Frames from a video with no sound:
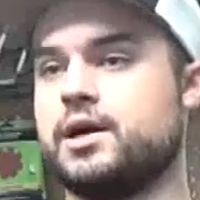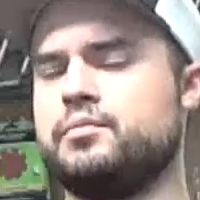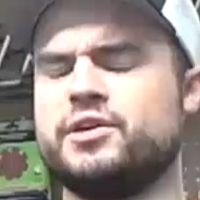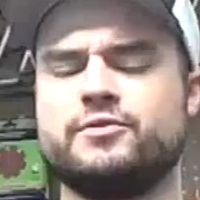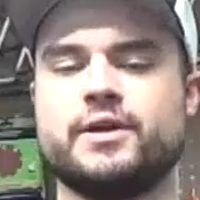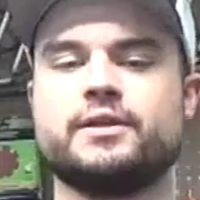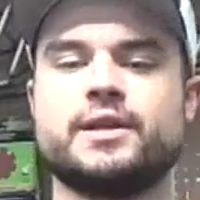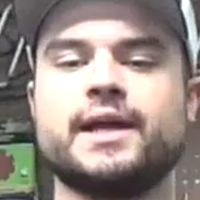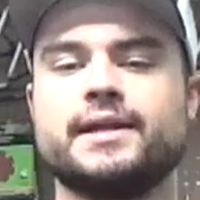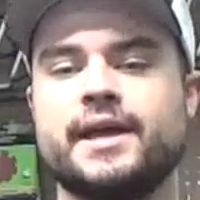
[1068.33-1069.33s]
Big fan of the
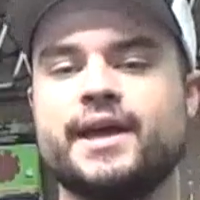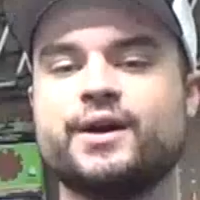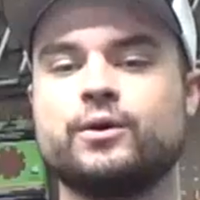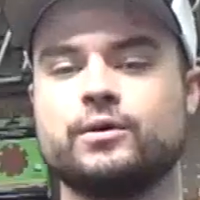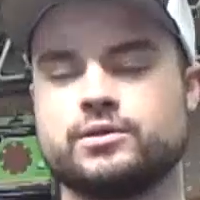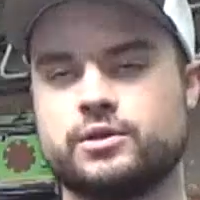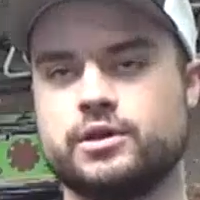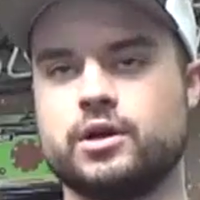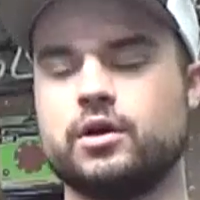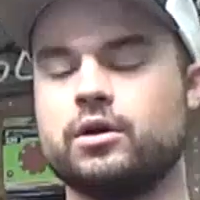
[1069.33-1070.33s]
Night and Hail turkey
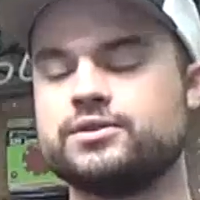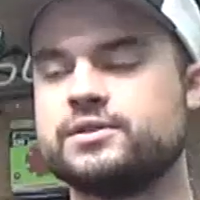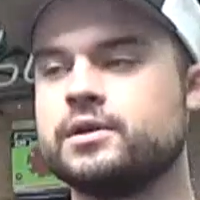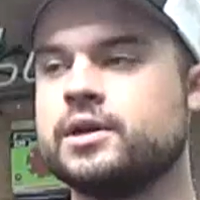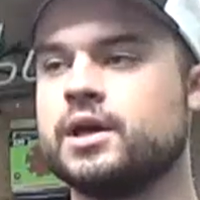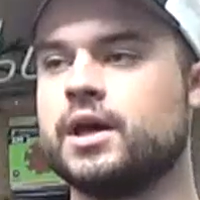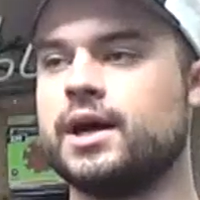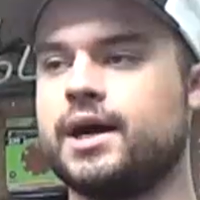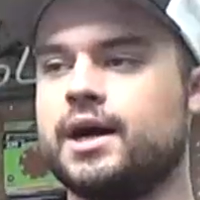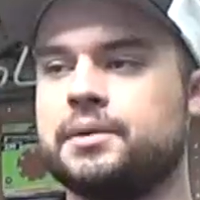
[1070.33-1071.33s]
calls,
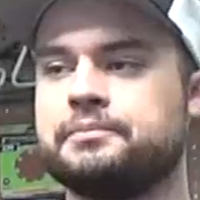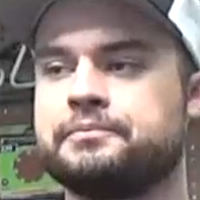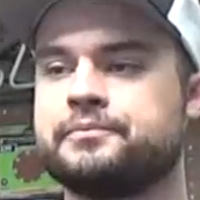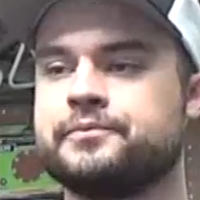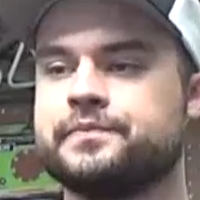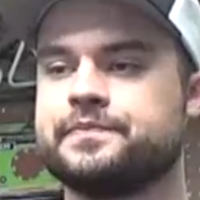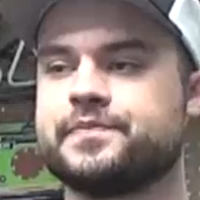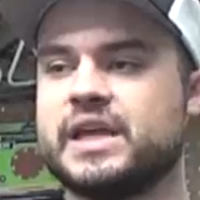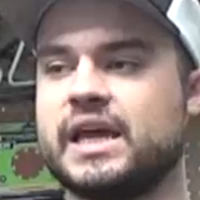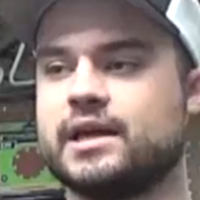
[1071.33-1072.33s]

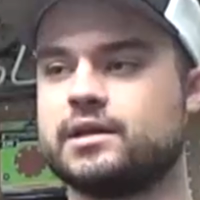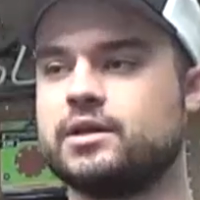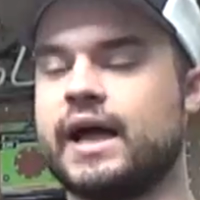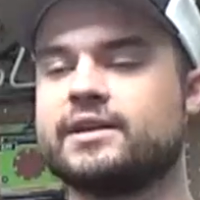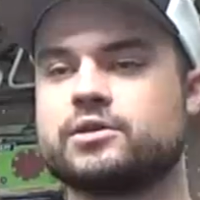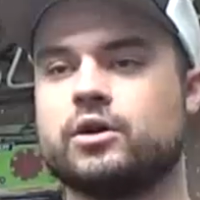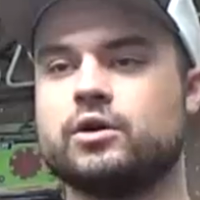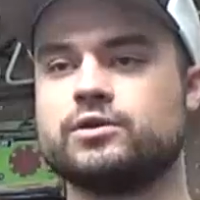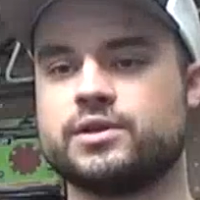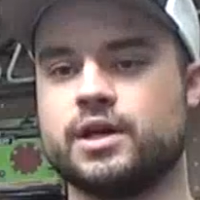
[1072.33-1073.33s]
and glass
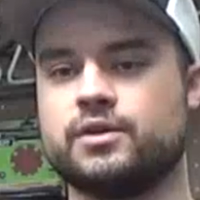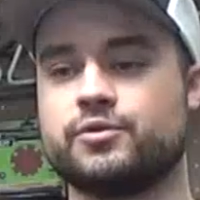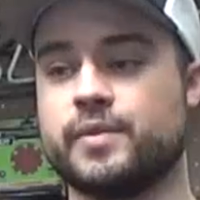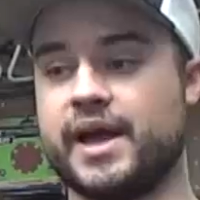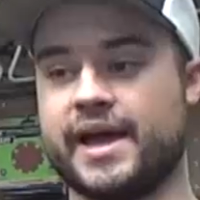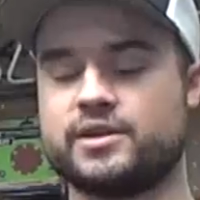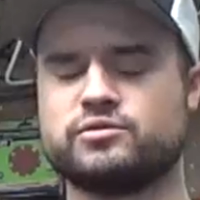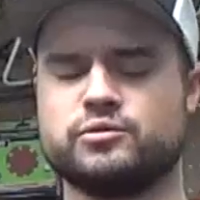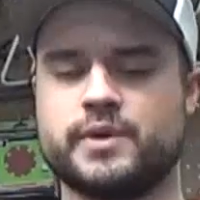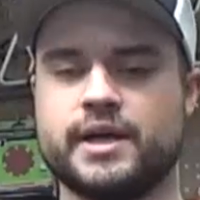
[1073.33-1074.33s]
calls for my
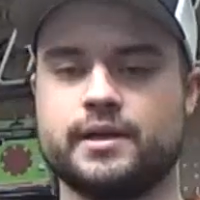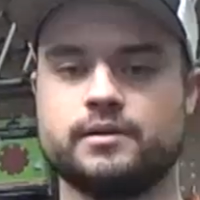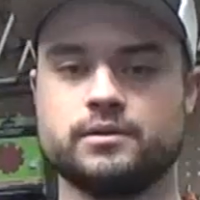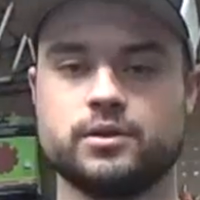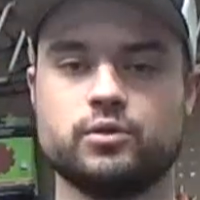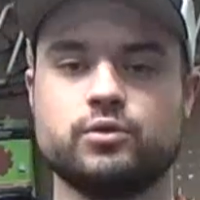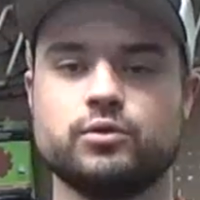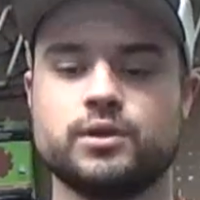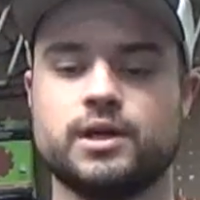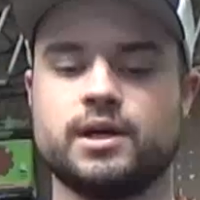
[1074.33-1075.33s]

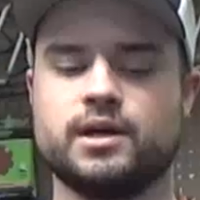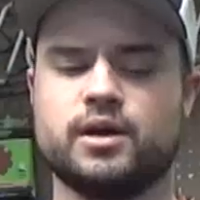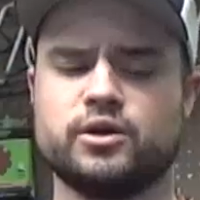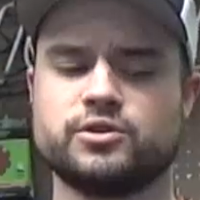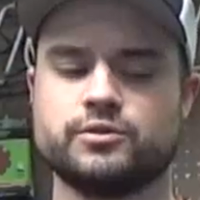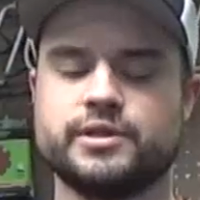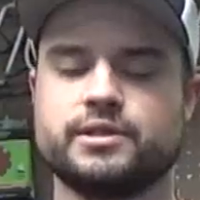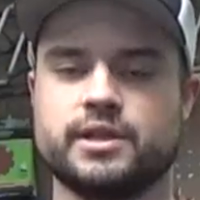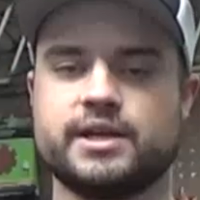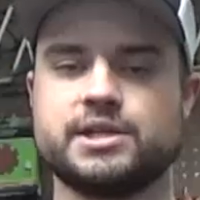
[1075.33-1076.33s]
local archery
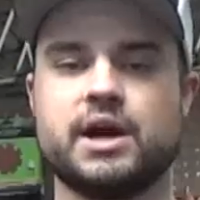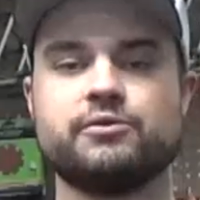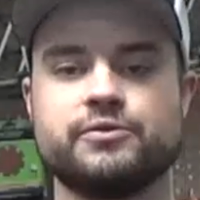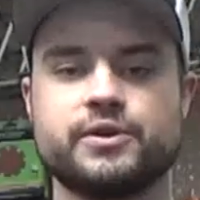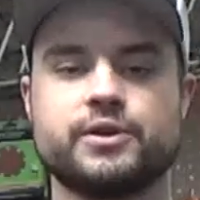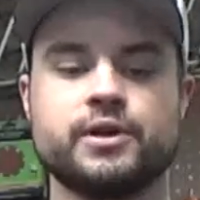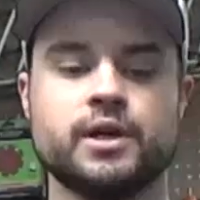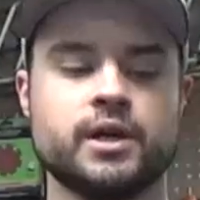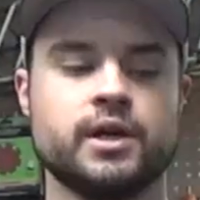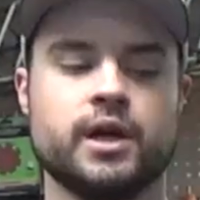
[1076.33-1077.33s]
/ outfitter
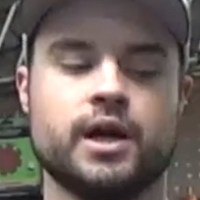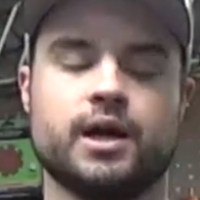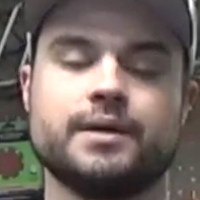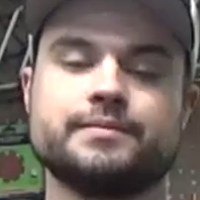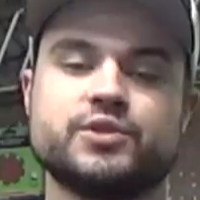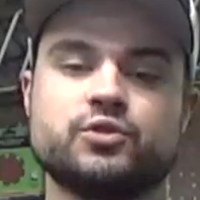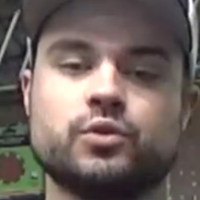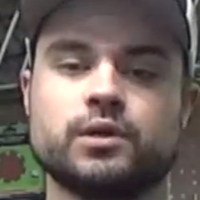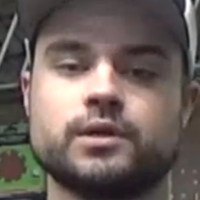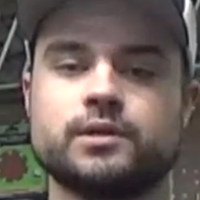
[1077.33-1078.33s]

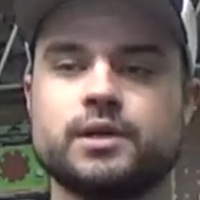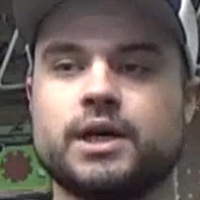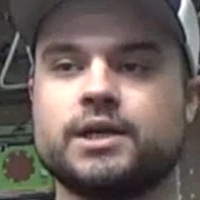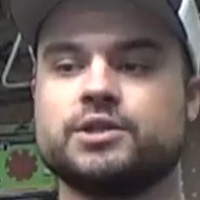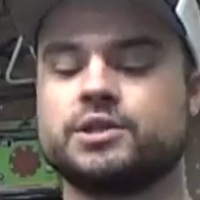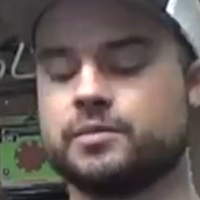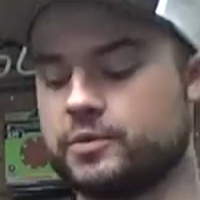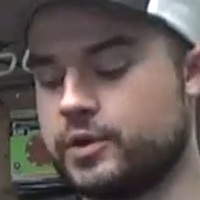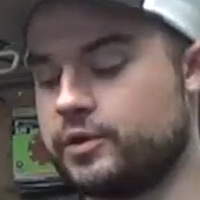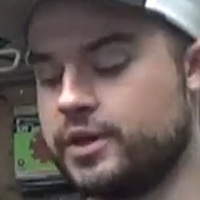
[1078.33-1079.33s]
store just up the
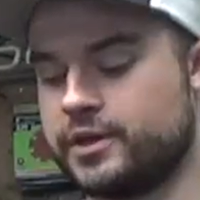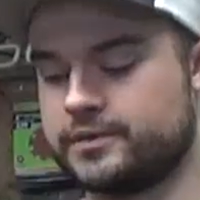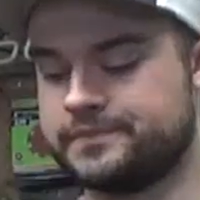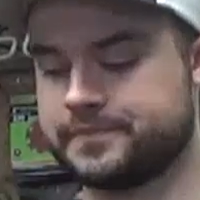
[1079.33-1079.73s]
road here.